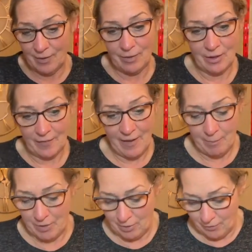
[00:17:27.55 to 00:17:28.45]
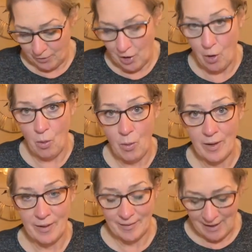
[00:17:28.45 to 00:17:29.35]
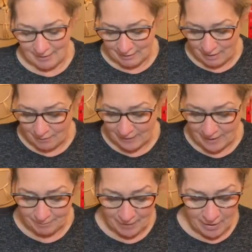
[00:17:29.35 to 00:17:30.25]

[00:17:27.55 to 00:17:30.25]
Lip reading: Look at that beautiful dough. Isn't that lovely?